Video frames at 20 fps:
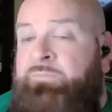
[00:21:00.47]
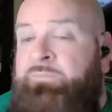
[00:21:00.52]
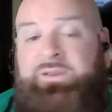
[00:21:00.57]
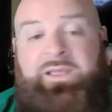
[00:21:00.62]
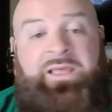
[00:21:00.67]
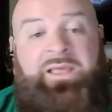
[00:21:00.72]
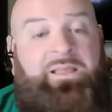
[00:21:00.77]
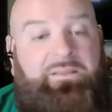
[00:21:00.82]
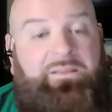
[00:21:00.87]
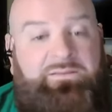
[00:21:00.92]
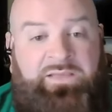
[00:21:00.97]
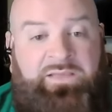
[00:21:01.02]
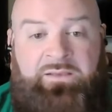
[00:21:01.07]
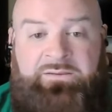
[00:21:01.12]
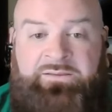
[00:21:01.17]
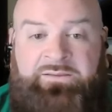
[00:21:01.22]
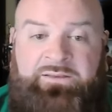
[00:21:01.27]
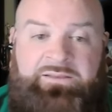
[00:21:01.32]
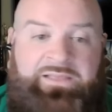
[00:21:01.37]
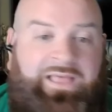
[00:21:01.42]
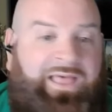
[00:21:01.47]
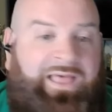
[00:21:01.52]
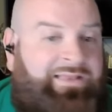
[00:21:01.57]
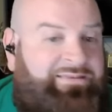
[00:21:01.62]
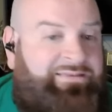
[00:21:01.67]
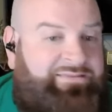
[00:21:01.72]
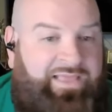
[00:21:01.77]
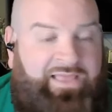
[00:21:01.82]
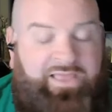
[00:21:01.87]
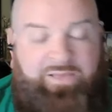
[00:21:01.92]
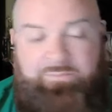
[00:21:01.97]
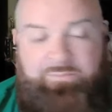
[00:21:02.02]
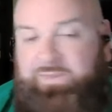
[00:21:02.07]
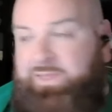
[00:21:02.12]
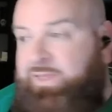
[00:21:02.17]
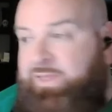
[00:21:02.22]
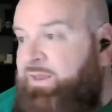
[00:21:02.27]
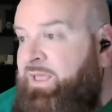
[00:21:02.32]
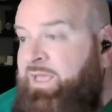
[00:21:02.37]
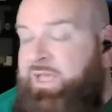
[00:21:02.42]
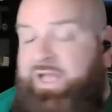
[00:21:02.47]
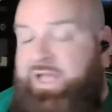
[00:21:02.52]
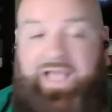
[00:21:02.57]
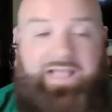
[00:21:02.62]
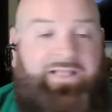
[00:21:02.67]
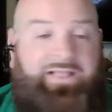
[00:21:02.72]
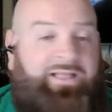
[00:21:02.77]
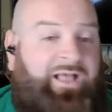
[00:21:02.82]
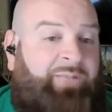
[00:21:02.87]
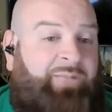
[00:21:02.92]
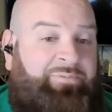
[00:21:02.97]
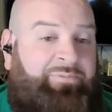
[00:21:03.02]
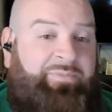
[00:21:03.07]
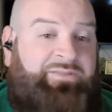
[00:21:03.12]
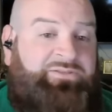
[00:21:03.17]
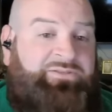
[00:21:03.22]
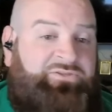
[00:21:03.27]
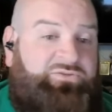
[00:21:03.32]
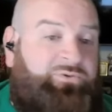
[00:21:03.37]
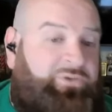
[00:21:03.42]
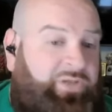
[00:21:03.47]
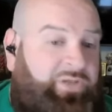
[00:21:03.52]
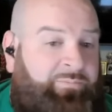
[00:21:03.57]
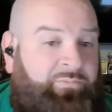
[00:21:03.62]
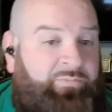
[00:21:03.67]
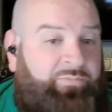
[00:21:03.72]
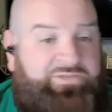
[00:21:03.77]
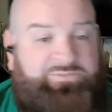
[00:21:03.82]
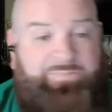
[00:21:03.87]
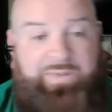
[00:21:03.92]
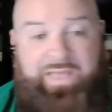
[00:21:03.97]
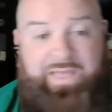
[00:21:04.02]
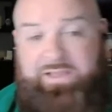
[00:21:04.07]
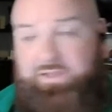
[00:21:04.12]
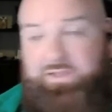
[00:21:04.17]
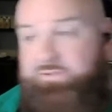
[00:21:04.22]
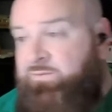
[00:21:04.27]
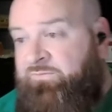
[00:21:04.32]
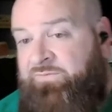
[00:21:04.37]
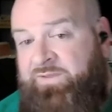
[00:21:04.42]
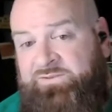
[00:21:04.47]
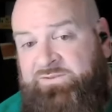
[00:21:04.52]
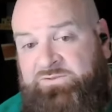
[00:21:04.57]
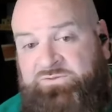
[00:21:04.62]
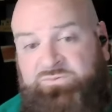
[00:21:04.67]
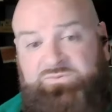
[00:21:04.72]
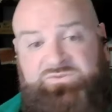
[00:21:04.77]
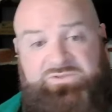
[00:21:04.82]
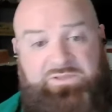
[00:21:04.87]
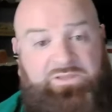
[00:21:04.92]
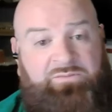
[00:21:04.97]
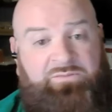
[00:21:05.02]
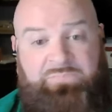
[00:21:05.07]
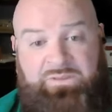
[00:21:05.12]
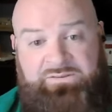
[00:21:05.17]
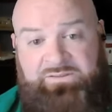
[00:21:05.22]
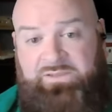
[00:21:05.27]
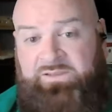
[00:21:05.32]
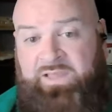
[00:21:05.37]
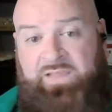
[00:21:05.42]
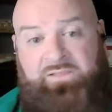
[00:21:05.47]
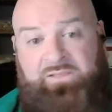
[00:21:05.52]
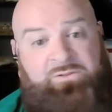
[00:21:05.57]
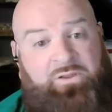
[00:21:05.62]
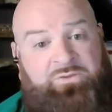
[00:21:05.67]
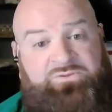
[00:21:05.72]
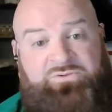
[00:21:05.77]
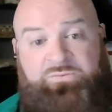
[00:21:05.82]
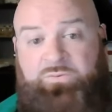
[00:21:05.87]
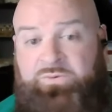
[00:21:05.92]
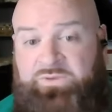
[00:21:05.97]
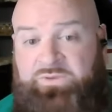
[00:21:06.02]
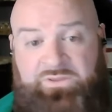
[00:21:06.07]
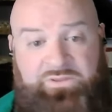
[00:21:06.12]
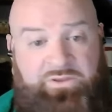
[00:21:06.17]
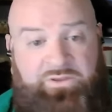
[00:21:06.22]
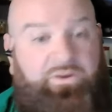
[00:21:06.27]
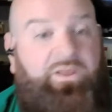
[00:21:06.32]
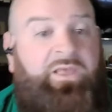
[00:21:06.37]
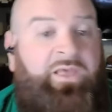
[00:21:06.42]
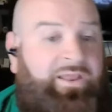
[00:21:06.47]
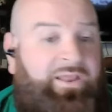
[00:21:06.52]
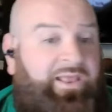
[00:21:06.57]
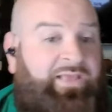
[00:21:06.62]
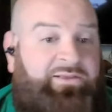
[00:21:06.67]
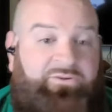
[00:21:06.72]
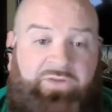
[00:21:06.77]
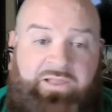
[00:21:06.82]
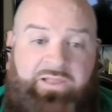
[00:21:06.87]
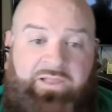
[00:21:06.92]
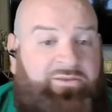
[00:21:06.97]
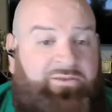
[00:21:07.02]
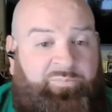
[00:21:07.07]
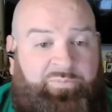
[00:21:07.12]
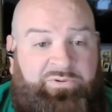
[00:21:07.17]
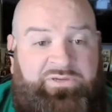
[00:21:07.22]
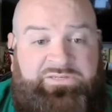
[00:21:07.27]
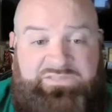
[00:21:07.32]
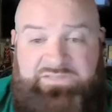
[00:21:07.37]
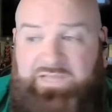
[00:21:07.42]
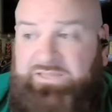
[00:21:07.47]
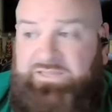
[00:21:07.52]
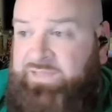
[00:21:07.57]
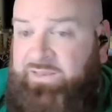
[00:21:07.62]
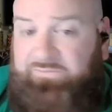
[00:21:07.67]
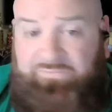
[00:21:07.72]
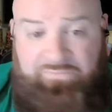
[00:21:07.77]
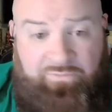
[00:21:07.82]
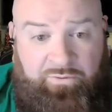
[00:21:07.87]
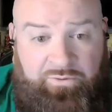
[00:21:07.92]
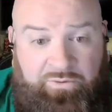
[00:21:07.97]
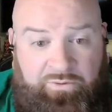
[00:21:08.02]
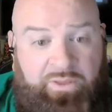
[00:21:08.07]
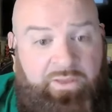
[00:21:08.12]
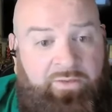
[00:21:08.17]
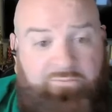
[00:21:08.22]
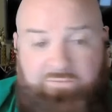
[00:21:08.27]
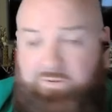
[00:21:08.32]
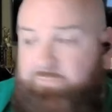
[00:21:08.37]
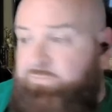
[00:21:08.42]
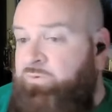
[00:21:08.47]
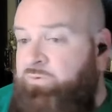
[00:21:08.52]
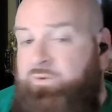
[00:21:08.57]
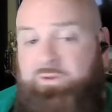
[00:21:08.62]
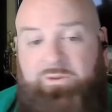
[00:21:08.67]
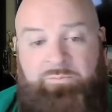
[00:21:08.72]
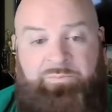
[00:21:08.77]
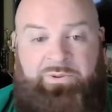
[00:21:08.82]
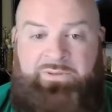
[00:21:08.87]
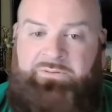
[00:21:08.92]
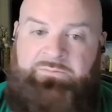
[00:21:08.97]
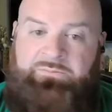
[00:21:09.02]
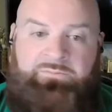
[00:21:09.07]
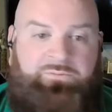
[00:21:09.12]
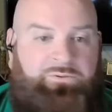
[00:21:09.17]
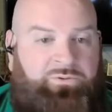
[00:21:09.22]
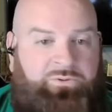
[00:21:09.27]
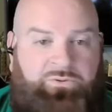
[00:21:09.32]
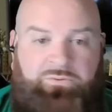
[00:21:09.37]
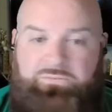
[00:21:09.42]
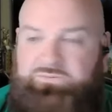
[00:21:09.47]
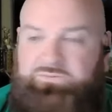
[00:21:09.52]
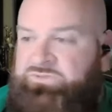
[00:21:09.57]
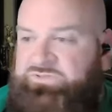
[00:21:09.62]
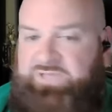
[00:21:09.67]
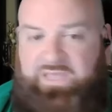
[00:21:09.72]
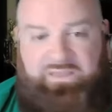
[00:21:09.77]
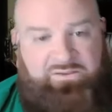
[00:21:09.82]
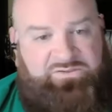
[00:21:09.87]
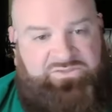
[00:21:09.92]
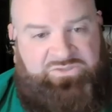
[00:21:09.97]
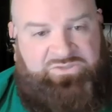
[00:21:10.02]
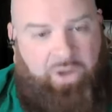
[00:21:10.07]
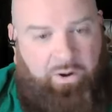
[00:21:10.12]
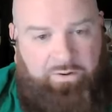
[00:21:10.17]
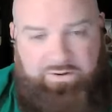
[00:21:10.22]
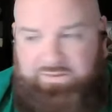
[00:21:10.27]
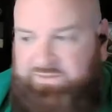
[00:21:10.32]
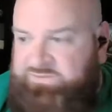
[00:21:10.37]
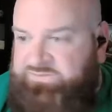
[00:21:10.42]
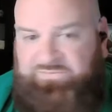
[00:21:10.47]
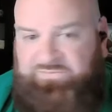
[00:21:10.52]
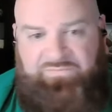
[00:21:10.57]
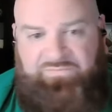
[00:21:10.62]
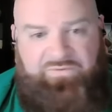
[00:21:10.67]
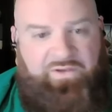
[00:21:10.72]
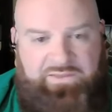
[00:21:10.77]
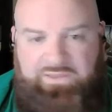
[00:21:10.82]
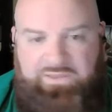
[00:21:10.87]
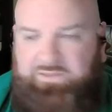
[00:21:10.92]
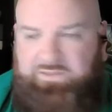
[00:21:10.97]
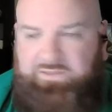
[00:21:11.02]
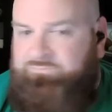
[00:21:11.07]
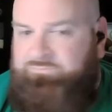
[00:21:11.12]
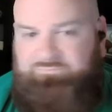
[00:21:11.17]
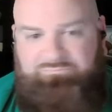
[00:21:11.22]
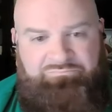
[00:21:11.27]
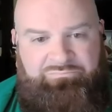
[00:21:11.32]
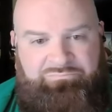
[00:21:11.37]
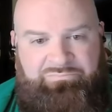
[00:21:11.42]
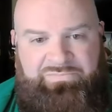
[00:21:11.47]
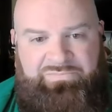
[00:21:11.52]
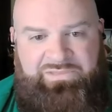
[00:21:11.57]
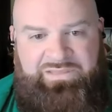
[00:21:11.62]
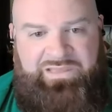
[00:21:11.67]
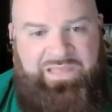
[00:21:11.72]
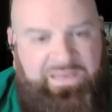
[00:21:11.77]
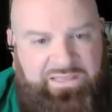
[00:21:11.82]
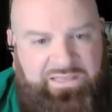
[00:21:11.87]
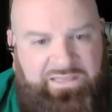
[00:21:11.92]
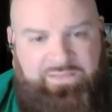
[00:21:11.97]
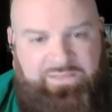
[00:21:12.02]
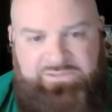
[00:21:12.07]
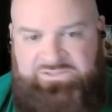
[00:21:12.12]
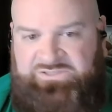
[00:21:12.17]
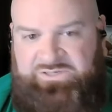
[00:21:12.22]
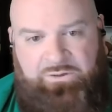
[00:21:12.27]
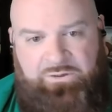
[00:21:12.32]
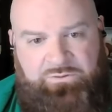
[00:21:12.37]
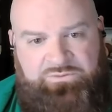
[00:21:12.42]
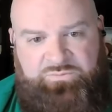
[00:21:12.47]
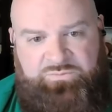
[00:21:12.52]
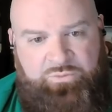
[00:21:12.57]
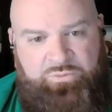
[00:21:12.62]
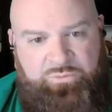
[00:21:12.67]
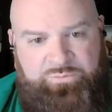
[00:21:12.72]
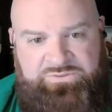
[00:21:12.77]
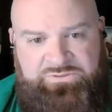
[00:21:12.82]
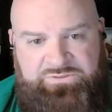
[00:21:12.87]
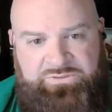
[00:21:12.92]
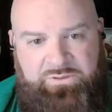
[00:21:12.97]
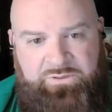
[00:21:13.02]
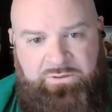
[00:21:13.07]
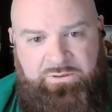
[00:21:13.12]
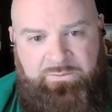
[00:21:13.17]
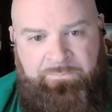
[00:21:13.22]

But Elle Duncan, goddamn, man. I complimented you a couple weeks back on the fact that you still admit that Caitlin Clark's your rookie of the year. I greatly appreciate that for you, from you. But you saying sorry to this fucking idiot Sheryl Swoopes